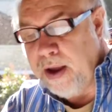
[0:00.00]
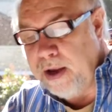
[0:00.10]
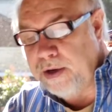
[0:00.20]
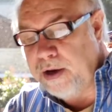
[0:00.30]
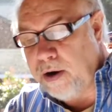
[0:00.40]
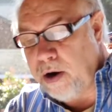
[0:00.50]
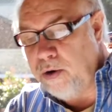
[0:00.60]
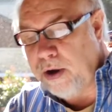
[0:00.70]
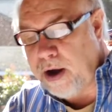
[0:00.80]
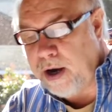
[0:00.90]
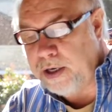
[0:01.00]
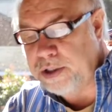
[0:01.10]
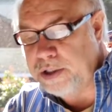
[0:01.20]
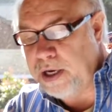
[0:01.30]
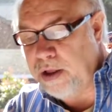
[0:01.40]
and in our own
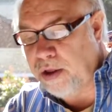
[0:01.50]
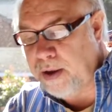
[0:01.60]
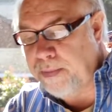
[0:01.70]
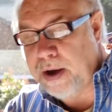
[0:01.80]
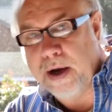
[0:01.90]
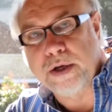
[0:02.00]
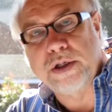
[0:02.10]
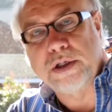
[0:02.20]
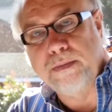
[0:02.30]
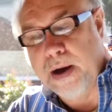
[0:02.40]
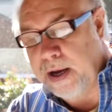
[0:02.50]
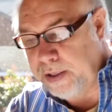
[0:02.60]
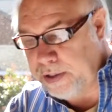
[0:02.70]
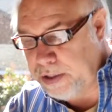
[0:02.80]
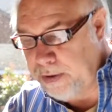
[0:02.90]
conscious and subconscious
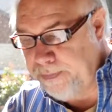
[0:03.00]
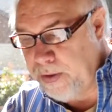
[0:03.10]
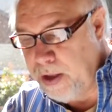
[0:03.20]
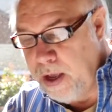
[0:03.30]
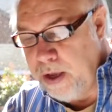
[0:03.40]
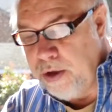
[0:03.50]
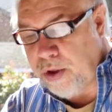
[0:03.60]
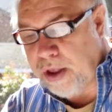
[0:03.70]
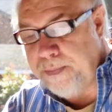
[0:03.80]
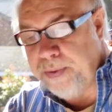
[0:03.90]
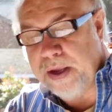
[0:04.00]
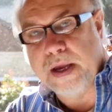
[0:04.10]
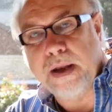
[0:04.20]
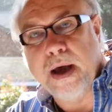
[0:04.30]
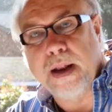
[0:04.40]
minds. You simply
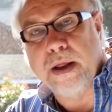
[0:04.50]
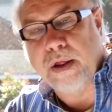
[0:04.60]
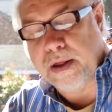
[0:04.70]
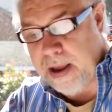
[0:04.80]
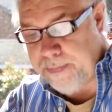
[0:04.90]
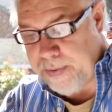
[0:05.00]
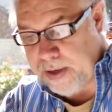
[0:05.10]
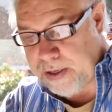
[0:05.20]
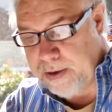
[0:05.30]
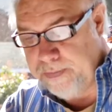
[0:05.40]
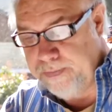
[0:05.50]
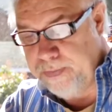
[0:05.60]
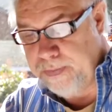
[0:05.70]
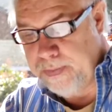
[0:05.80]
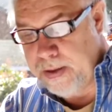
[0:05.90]
cannot escape it.
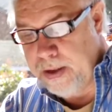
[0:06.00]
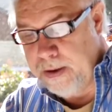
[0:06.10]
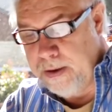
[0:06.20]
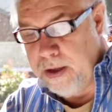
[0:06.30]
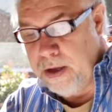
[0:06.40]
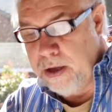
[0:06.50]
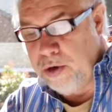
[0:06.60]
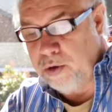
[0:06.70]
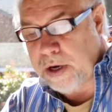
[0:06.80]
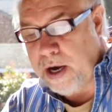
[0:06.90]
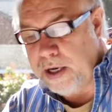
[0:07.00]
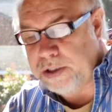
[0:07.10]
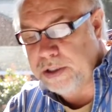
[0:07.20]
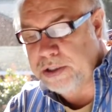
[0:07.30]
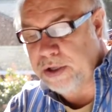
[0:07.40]
Your
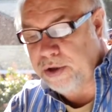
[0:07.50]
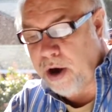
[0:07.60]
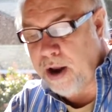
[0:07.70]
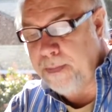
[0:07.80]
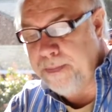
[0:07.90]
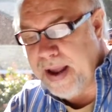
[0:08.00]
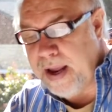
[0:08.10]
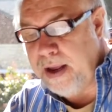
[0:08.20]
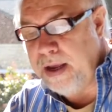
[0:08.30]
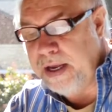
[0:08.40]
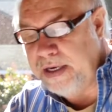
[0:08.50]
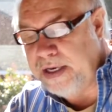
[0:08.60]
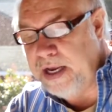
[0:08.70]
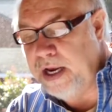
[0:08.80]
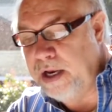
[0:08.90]
conscious thought may
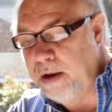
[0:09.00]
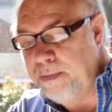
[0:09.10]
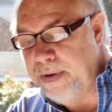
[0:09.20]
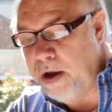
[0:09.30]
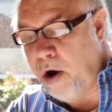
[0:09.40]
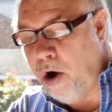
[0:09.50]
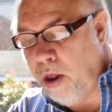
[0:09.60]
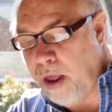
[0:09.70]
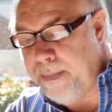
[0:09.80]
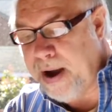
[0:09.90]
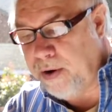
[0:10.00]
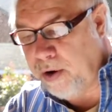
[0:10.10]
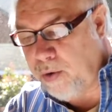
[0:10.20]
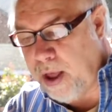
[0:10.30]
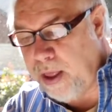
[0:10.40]
indeed be all about
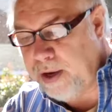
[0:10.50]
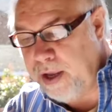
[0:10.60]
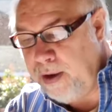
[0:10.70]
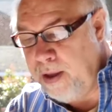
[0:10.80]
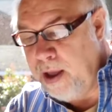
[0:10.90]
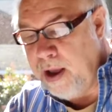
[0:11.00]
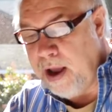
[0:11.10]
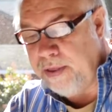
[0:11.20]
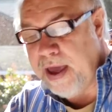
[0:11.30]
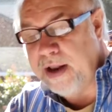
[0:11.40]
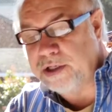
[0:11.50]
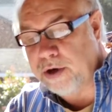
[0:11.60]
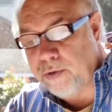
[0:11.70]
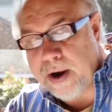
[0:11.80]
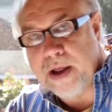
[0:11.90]
equality, and that is
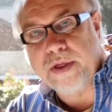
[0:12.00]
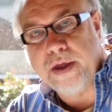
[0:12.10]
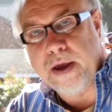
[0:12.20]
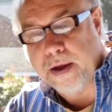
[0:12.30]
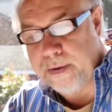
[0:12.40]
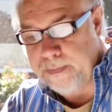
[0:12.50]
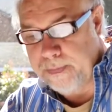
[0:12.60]
a great thing.